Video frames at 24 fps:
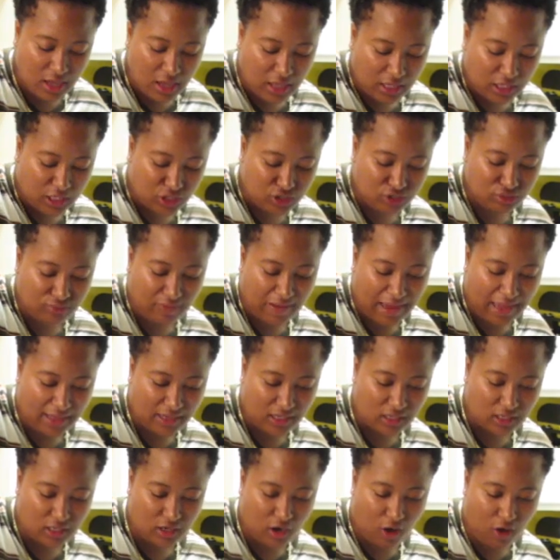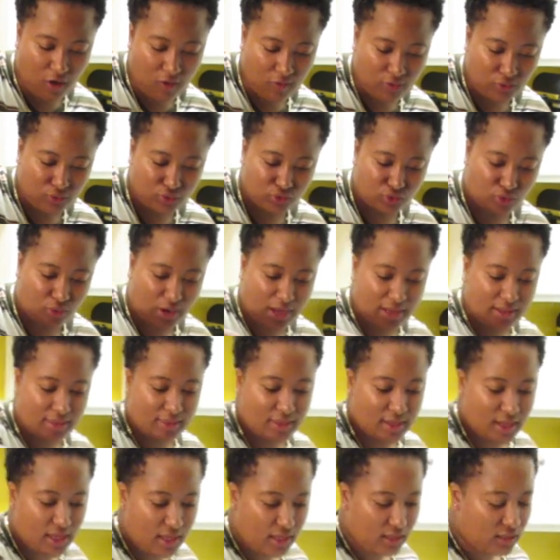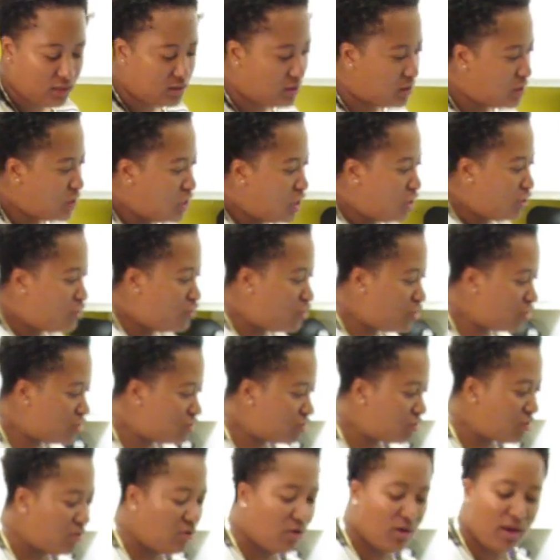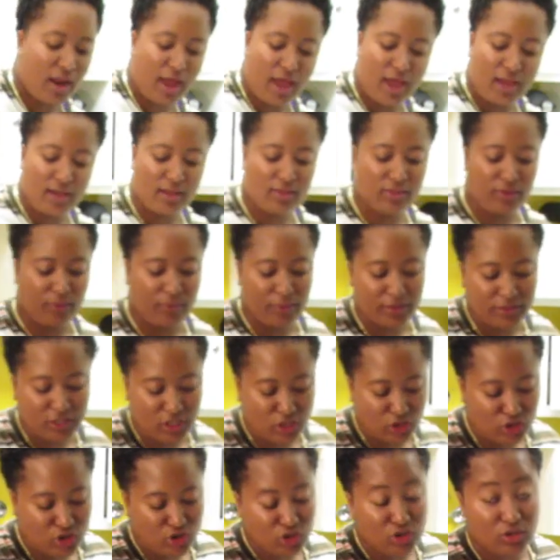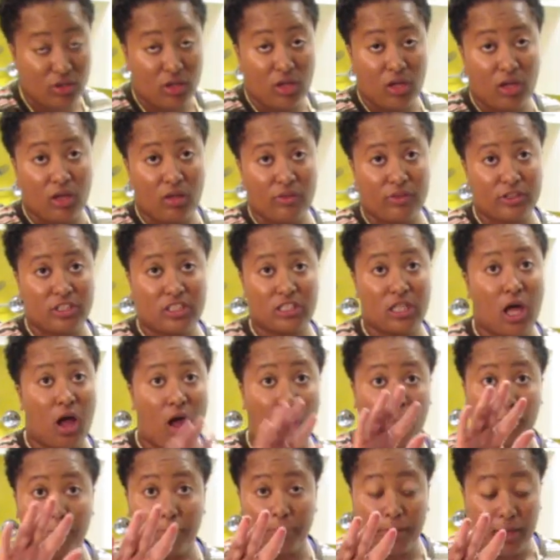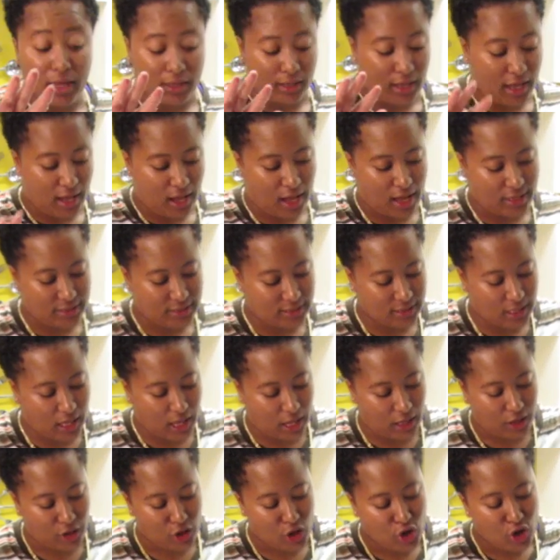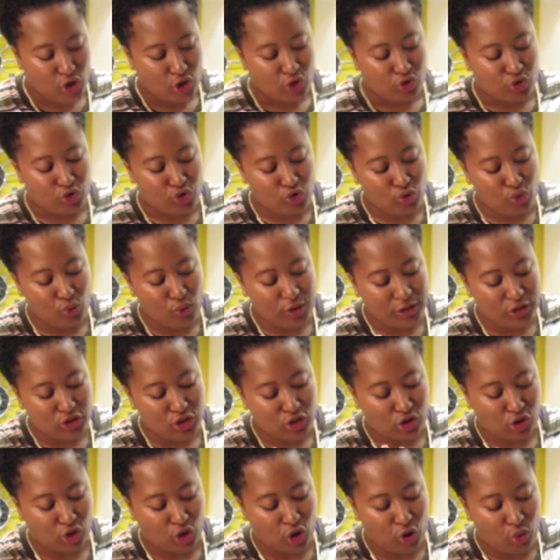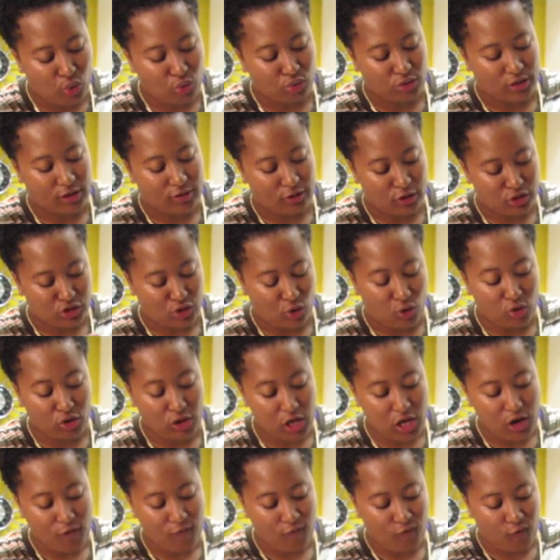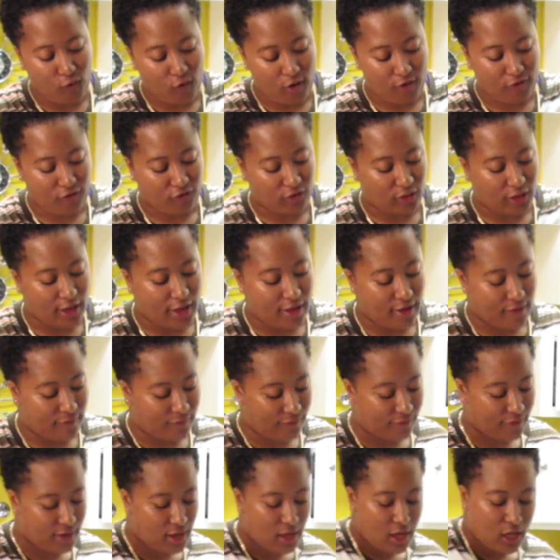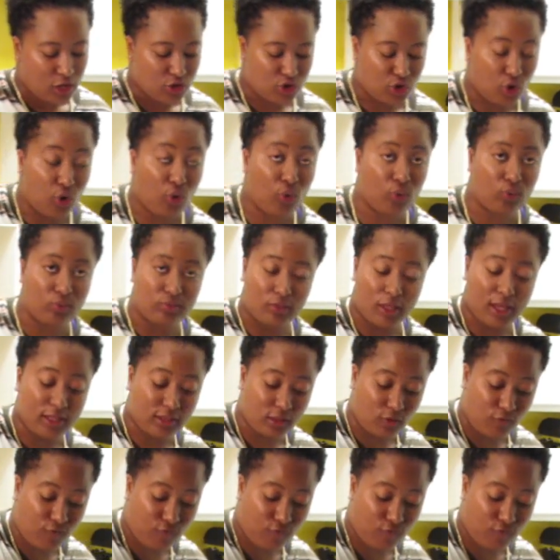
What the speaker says: because you've added in all those great things, you just go and add in the rest of the stock. But like I said, do it slowly. There's only a 4th left. Don't let the